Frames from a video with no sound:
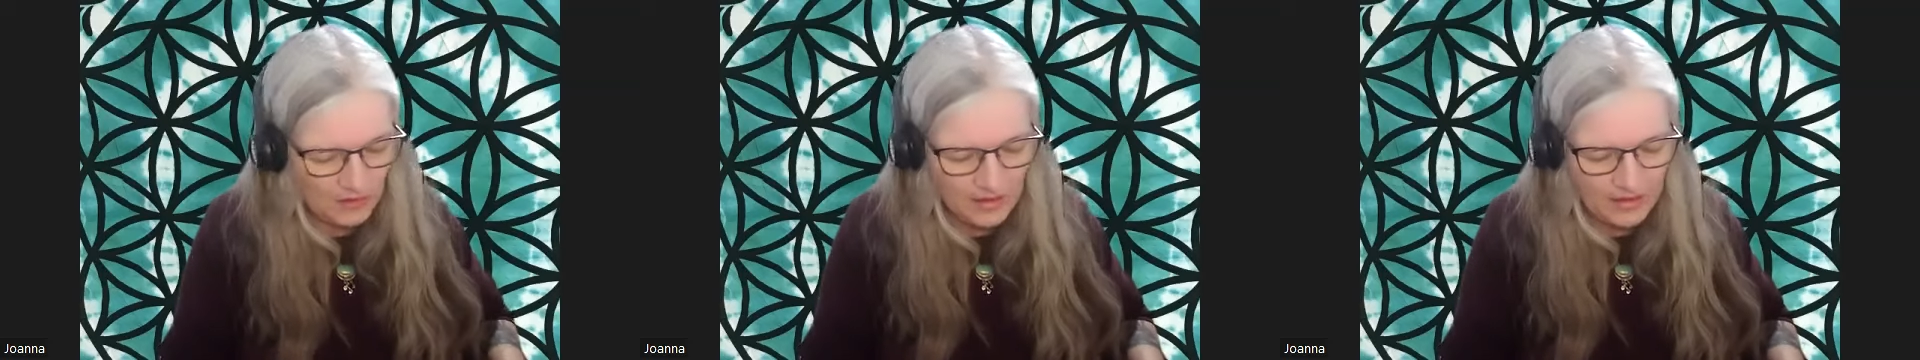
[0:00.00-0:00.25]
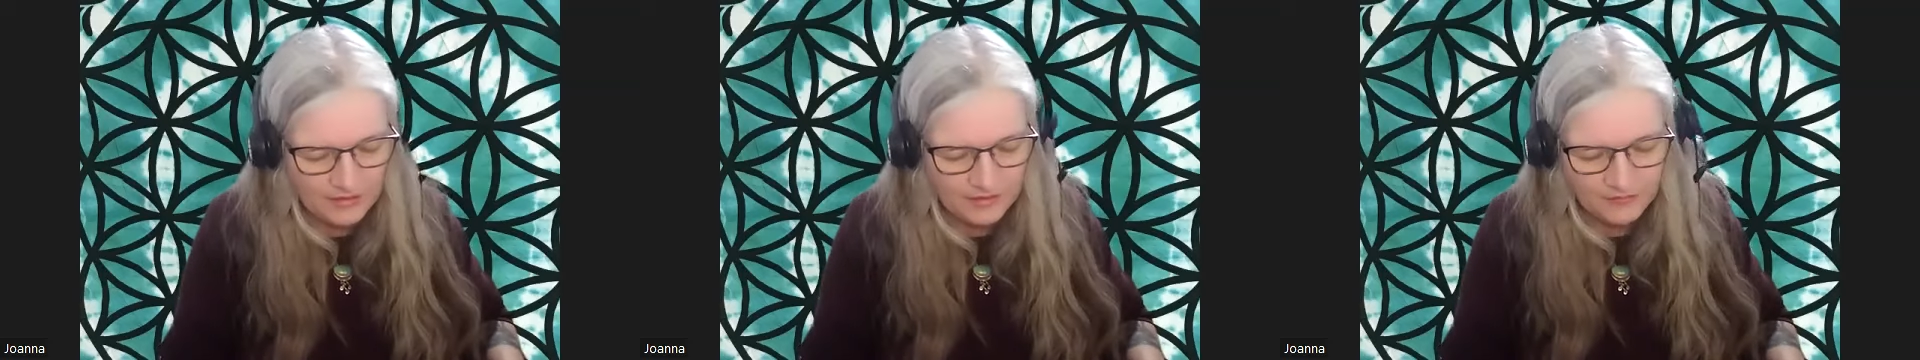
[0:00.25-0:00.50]

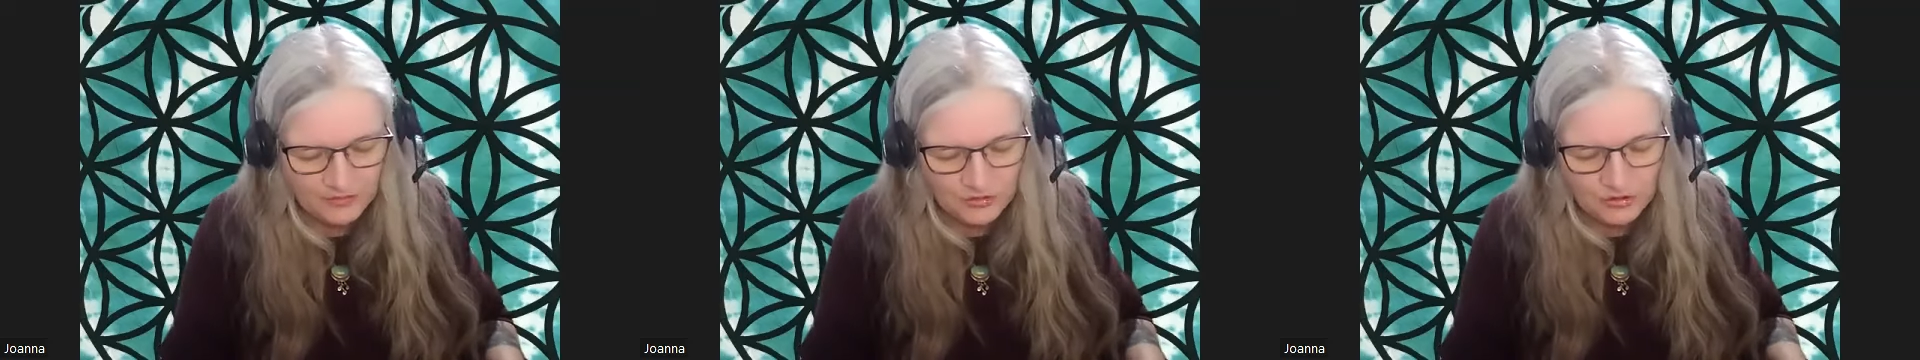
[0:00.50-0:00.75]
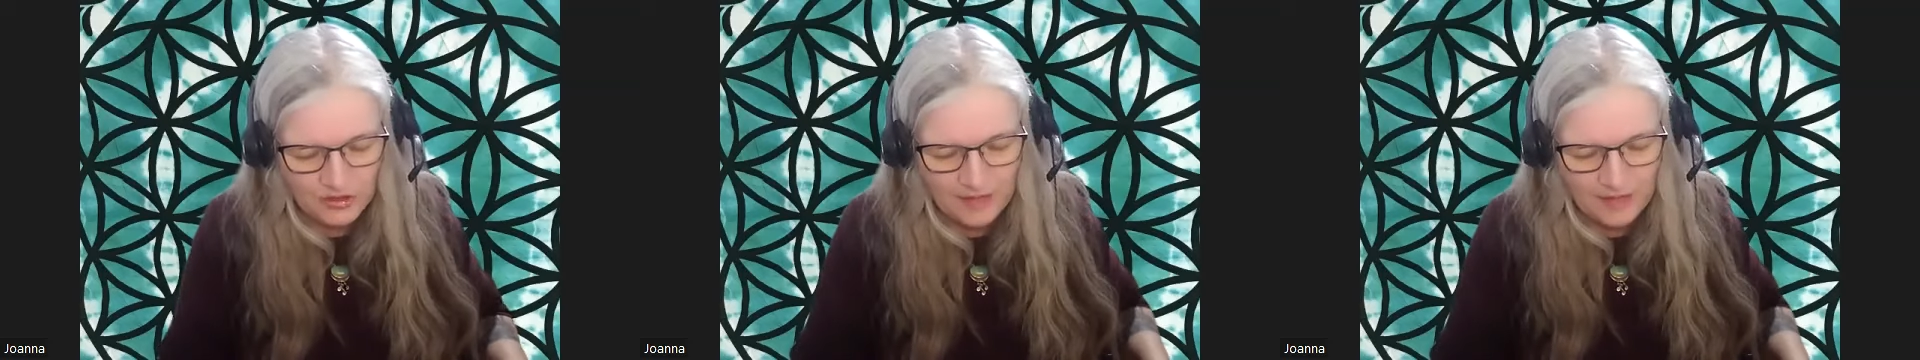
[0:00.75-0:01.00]
end of this
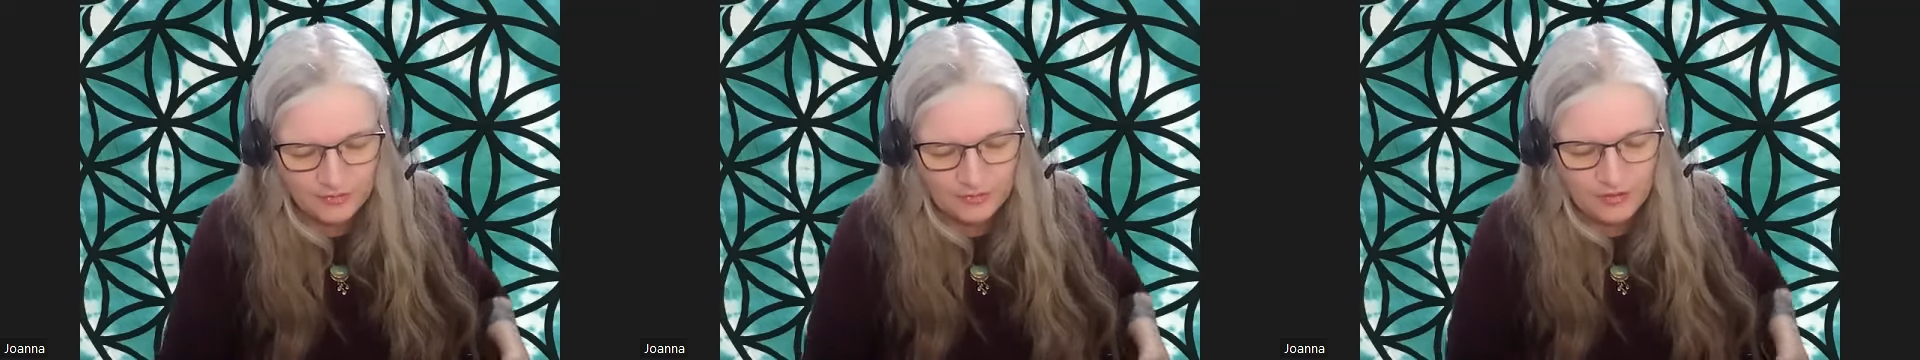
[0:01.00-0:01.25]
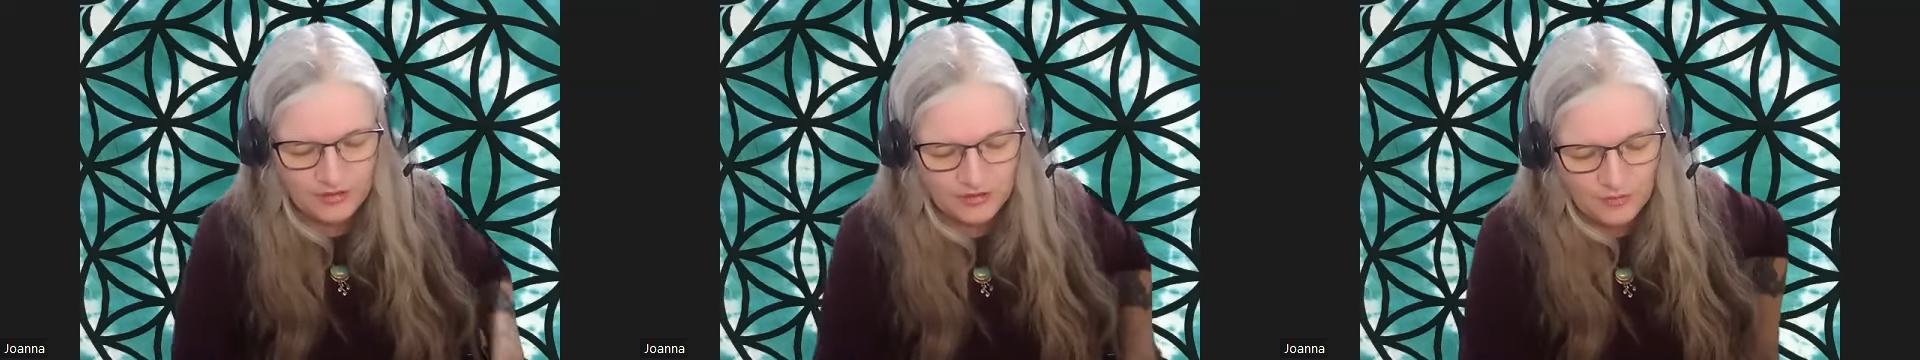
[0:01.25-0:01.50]
chapter.
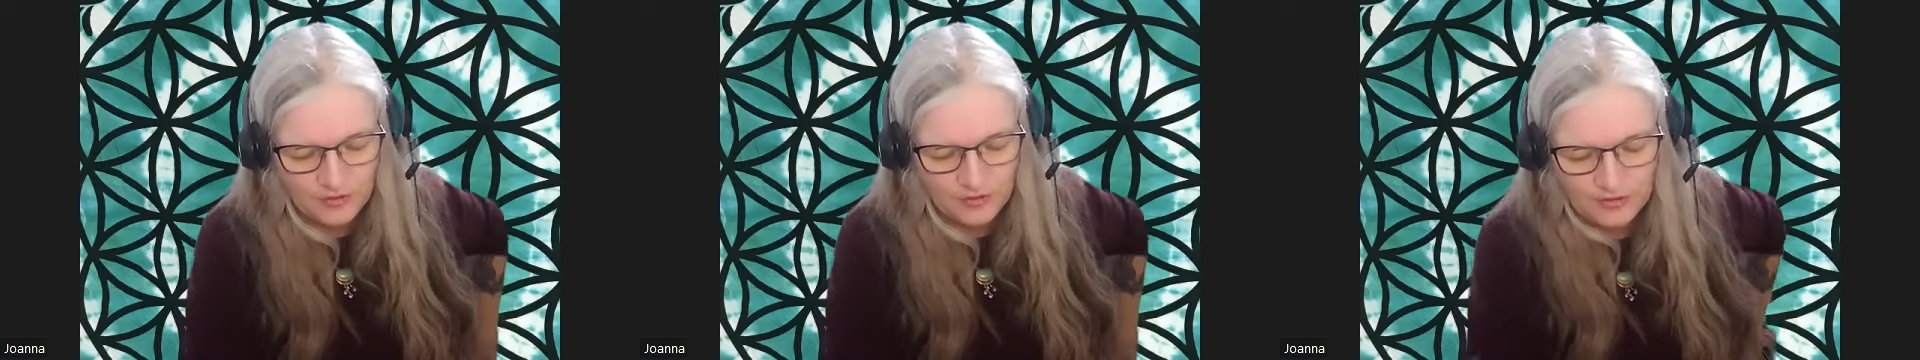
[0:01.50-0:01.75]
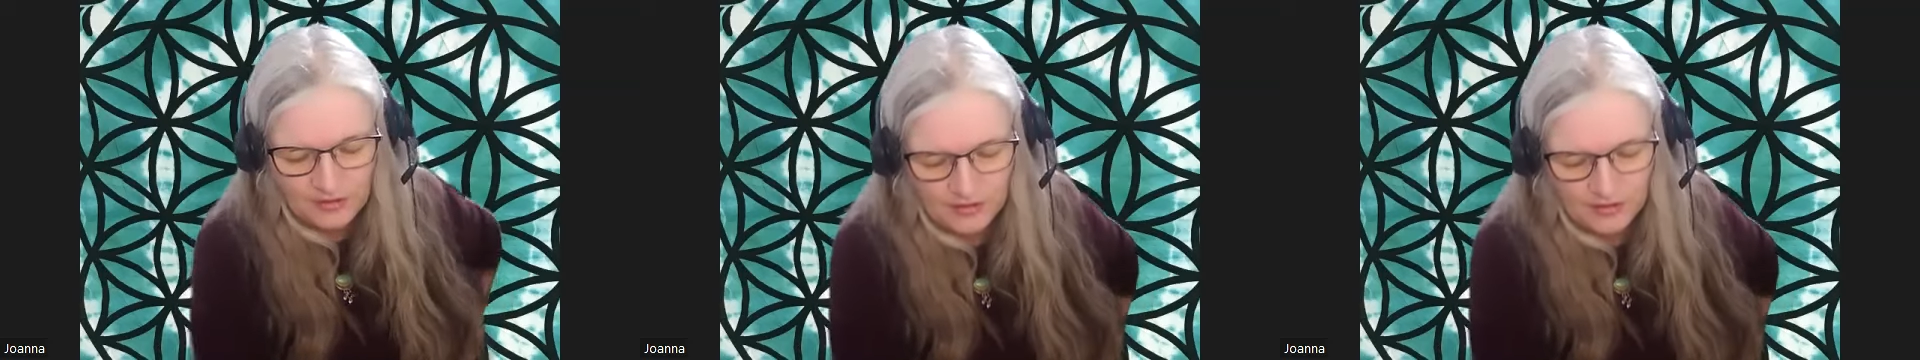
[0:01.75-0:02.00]
I just wanted
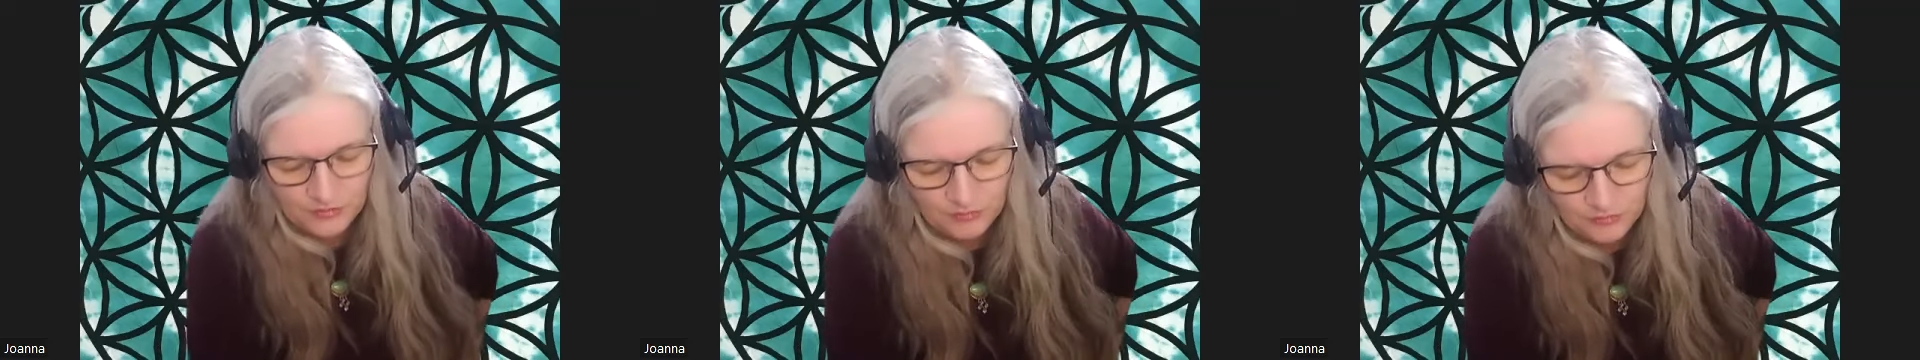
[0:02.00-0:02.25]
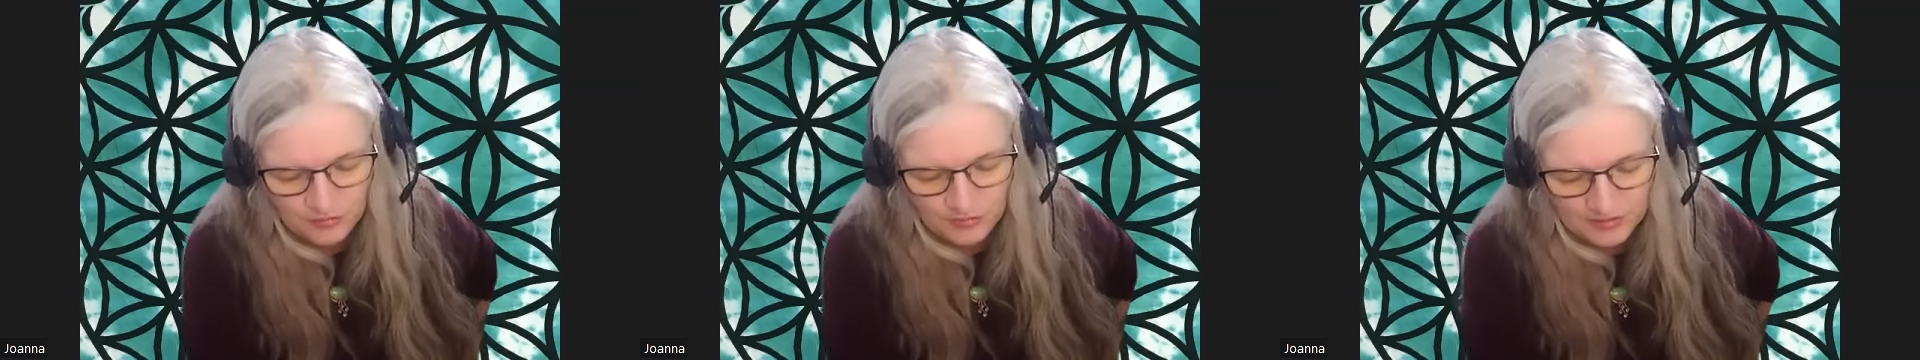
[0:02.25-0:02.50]
to get
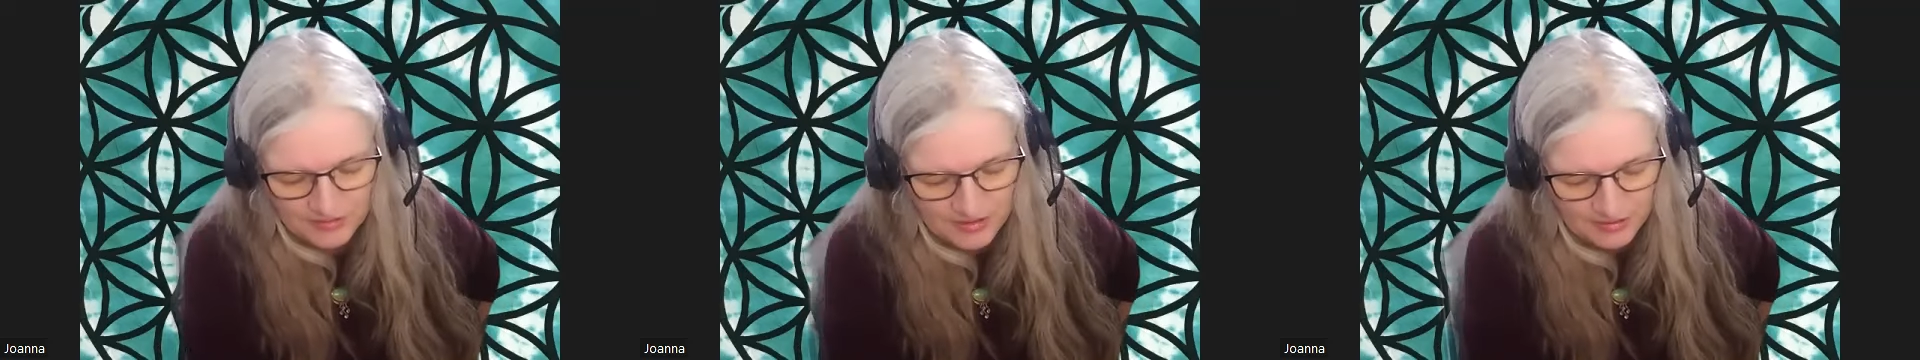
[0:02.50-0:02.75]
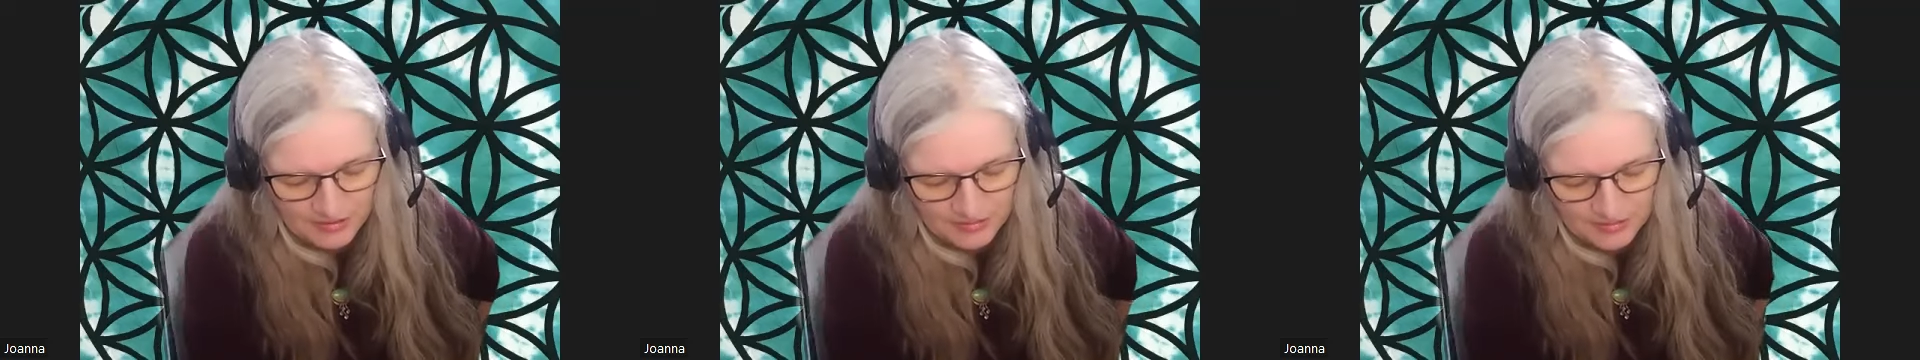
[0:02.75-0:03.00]
through these
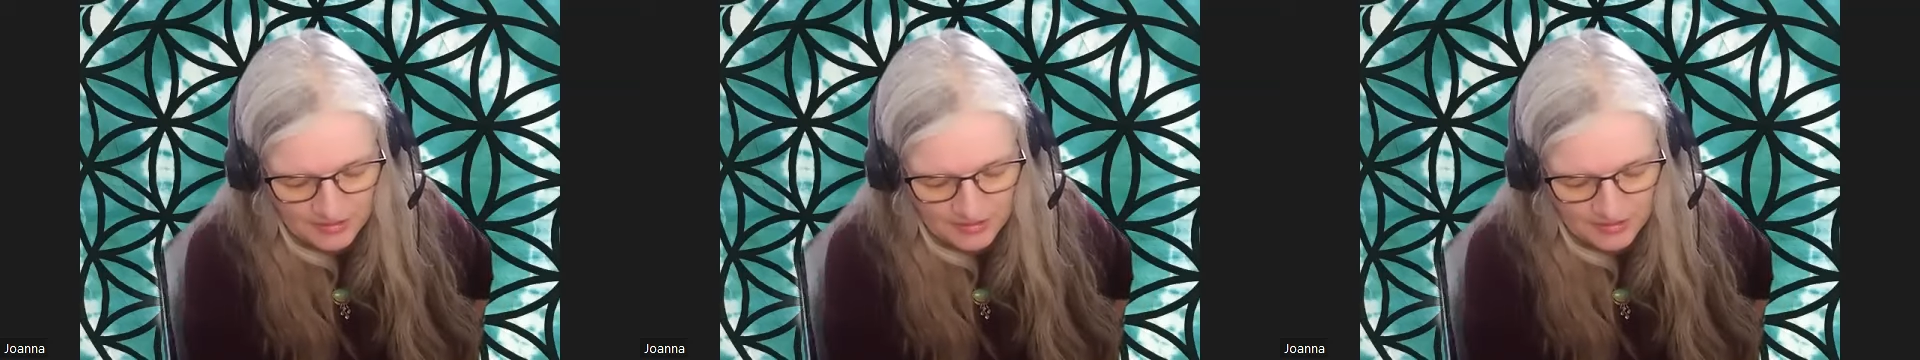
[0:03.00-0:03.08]
things,